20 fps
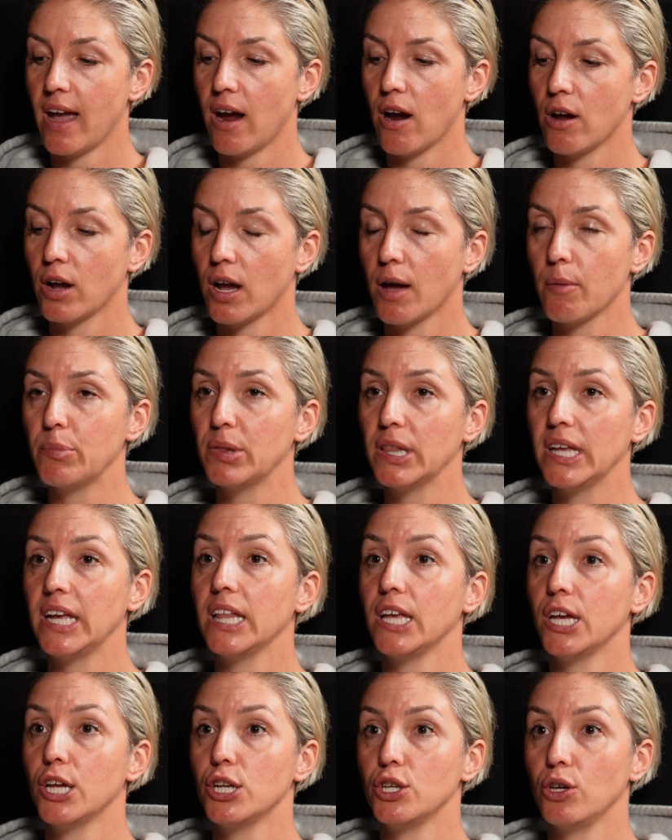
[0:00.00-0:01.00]
they are
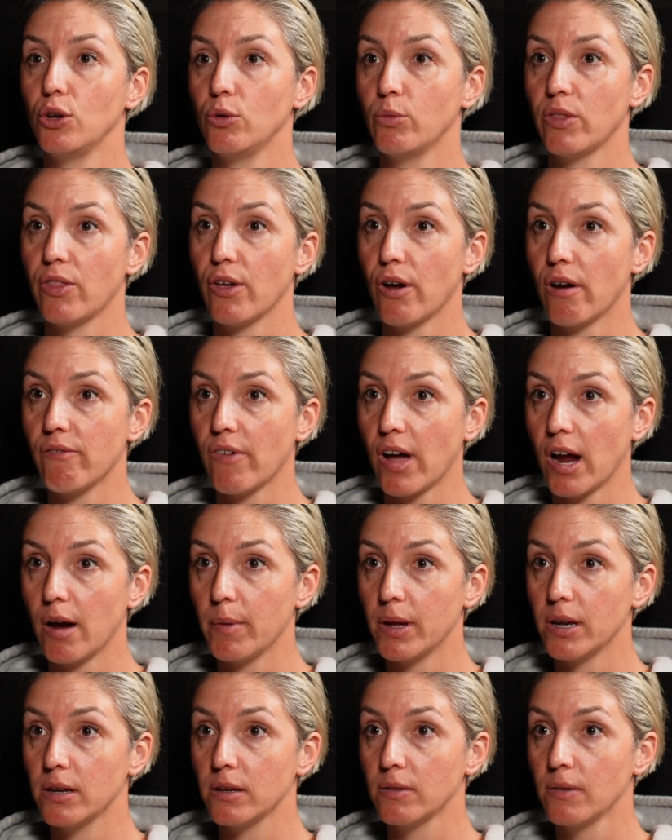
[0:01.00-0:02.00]
completely in tune with their
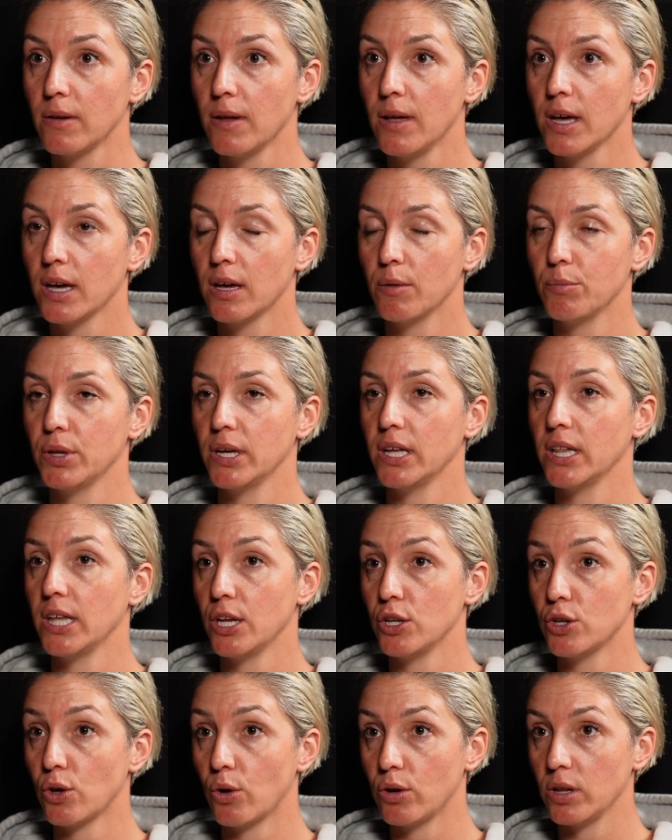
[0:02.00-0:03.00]
environment,
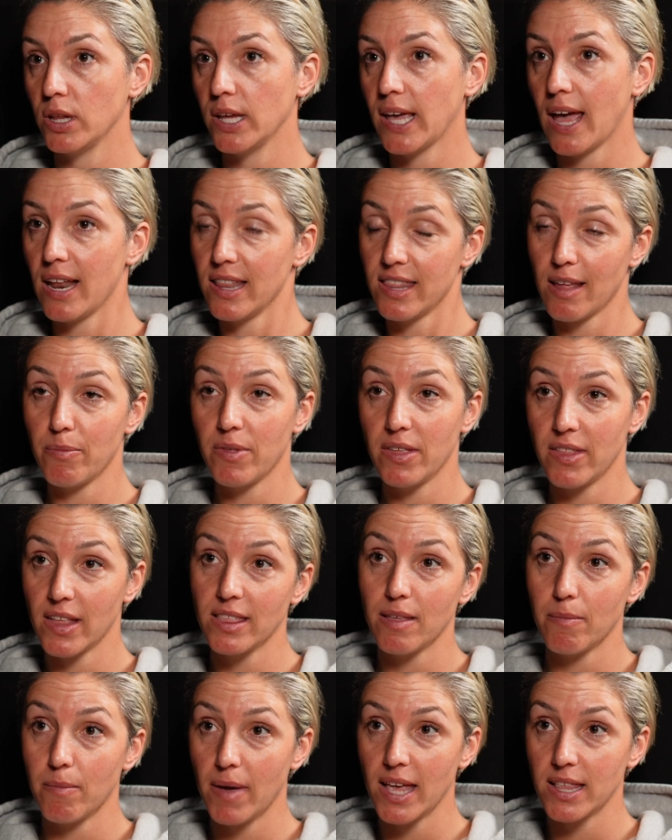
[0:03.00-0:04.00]
completely and totally. And something
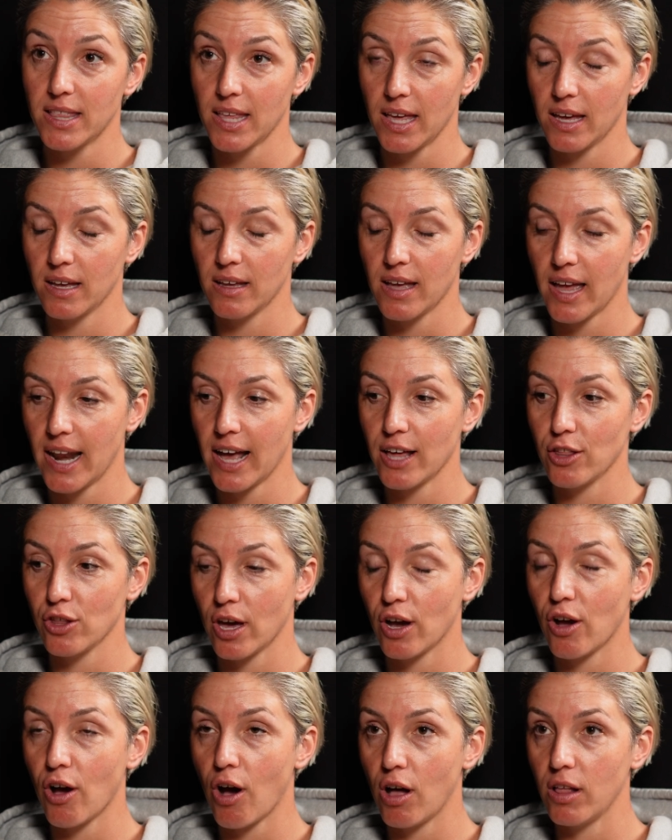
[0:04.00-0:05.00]
that's amazing, and
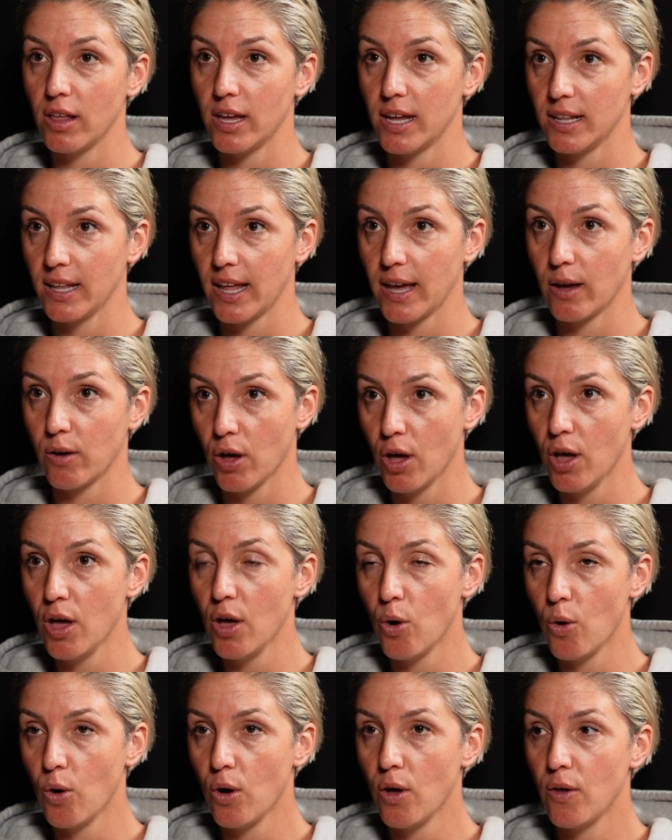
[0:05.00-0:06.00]
actually I call it like,
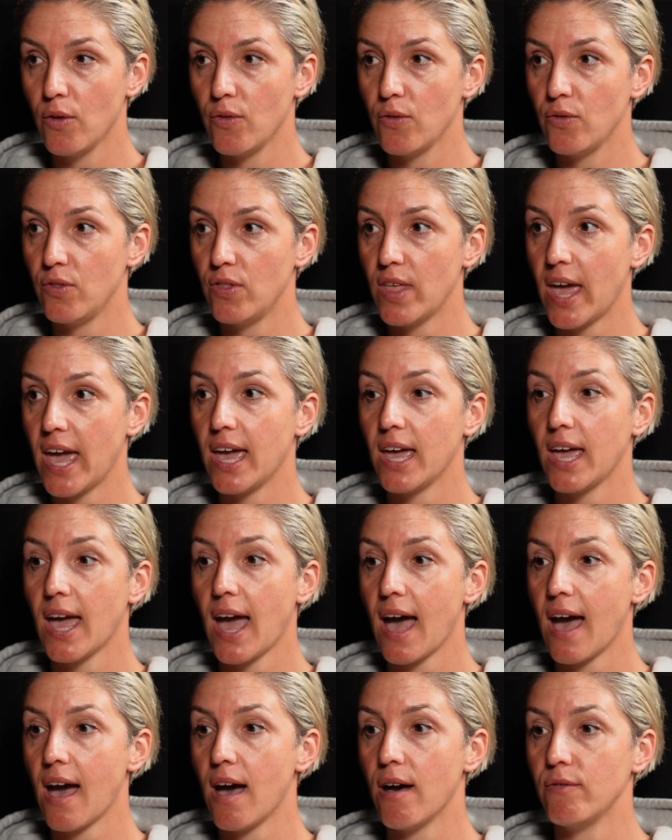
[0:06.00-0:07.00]
they
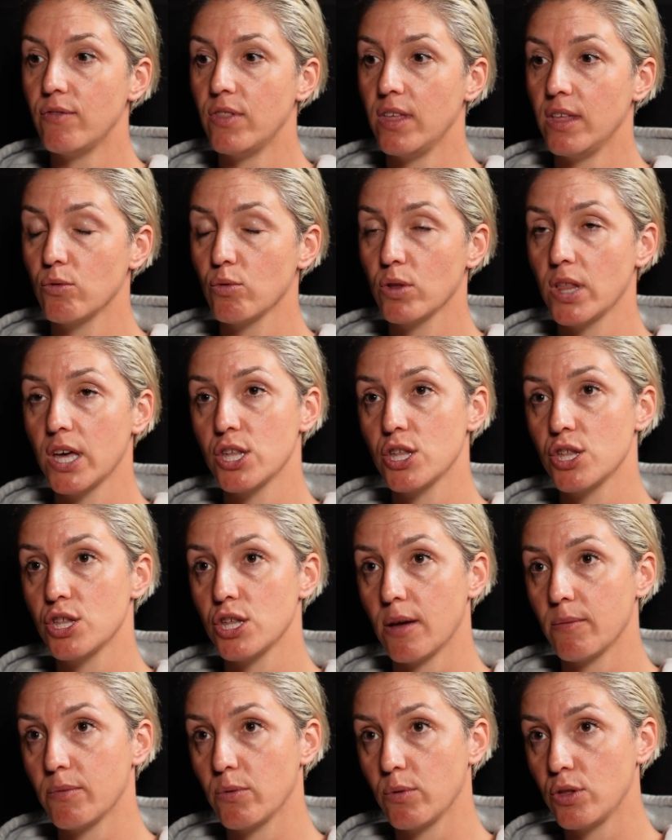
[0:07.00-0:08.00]
have these
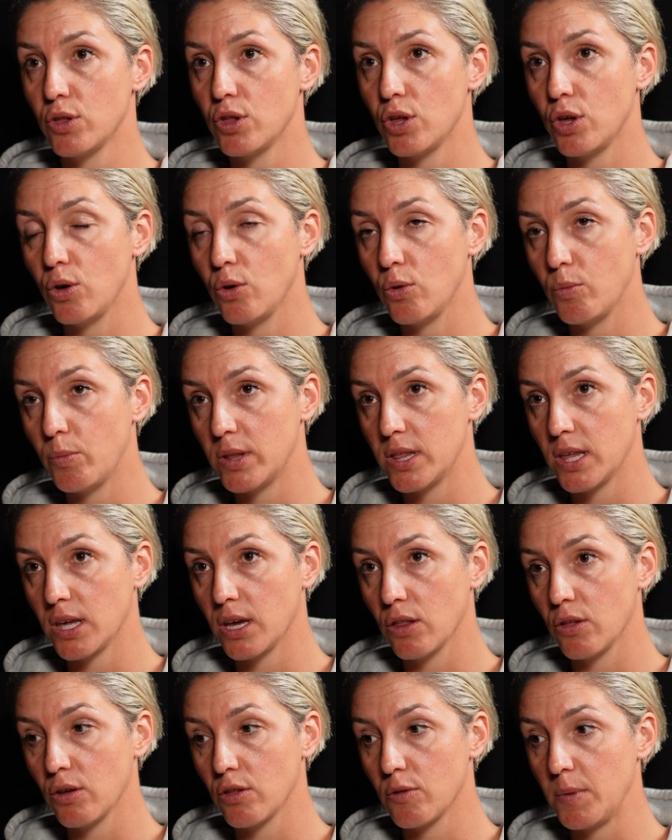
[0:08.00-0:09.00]
relationships with two
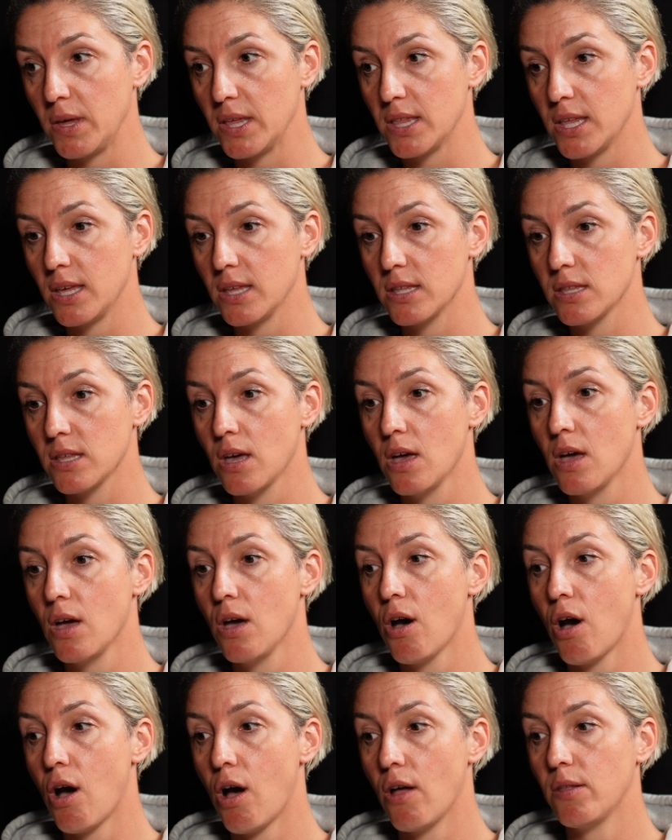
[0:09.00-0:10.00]
particular species
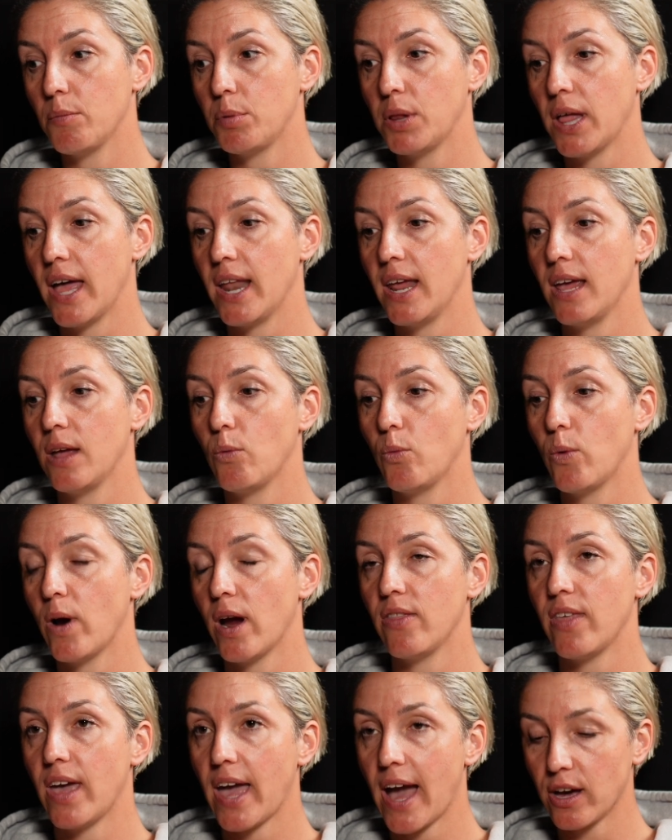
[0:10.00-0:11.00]
on the planet
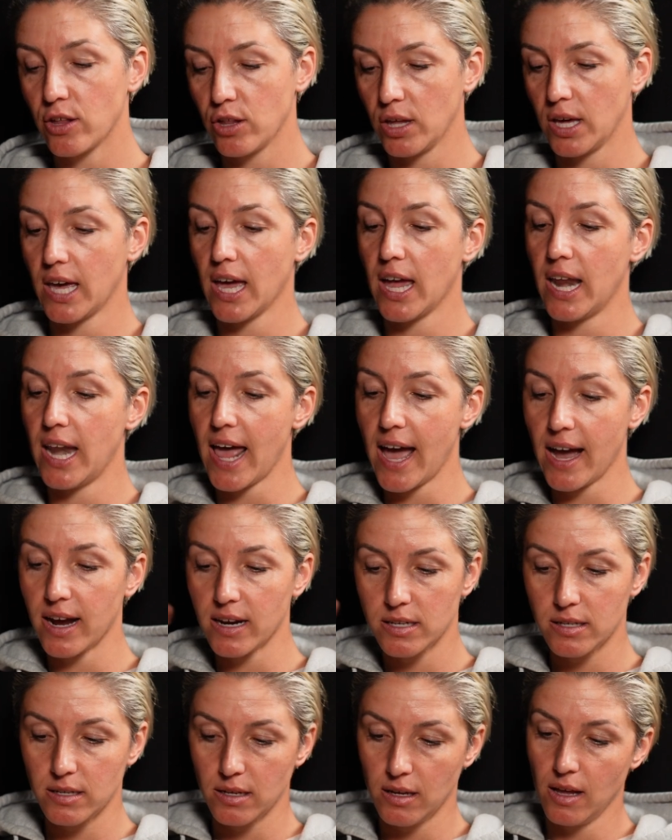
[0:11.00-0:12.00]
where they actually
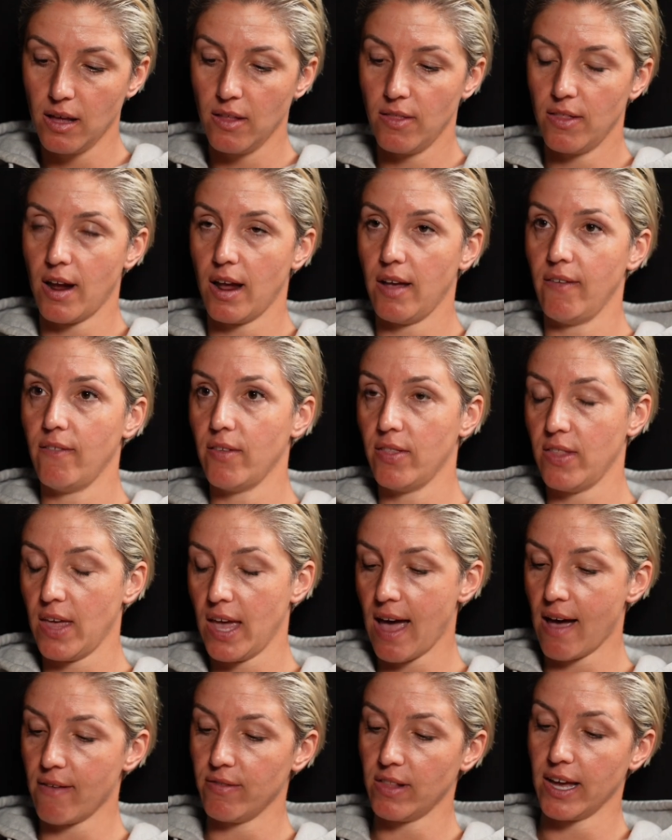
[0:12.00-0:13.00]
connect.
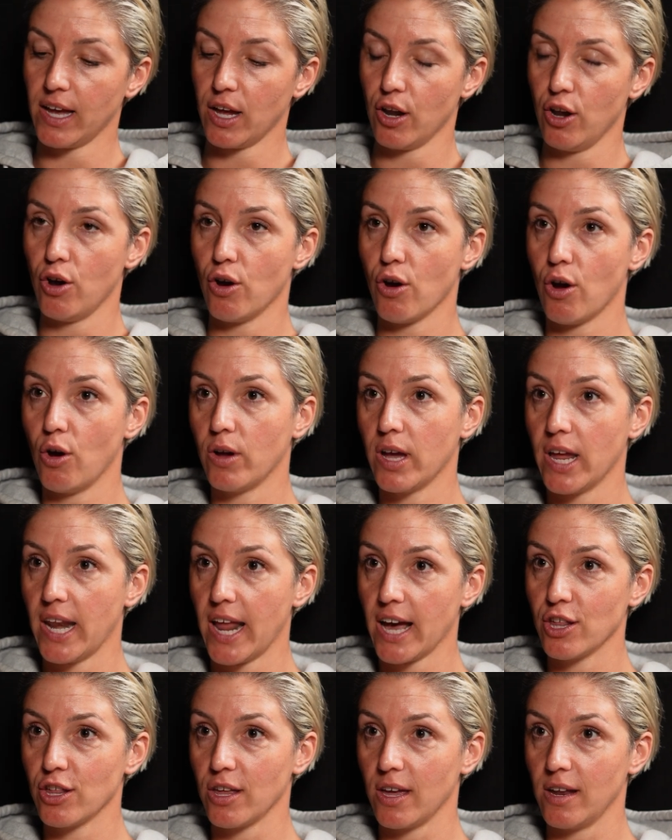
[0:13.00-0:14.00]
They have like a neuro
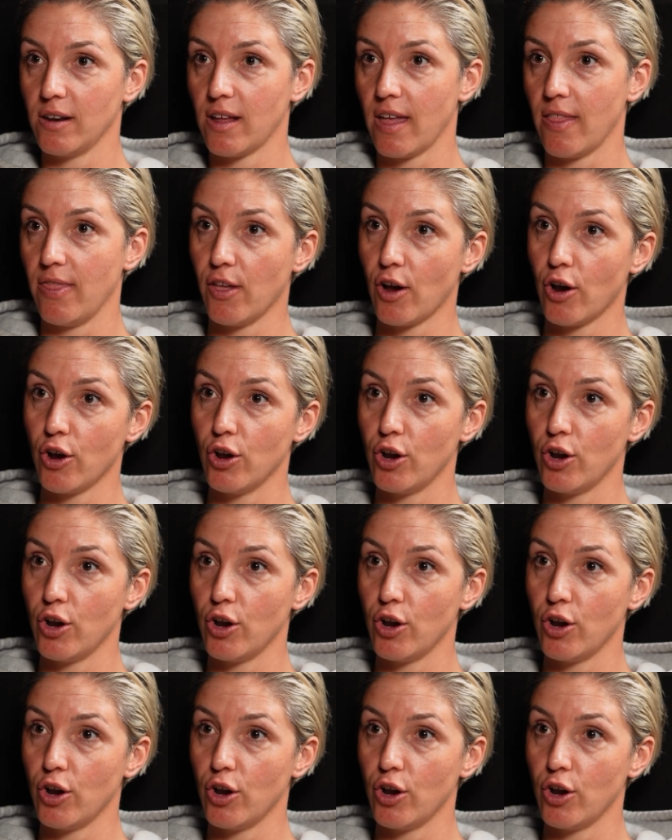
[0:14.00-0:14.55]
connection, and